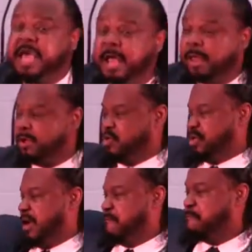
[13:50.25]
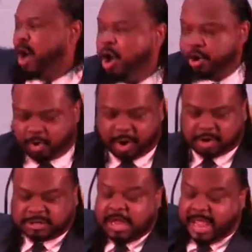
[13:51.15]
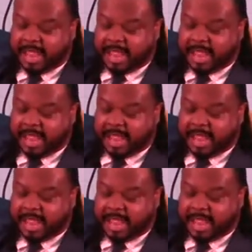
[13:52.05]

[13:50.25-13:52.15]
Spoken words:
killers and murderers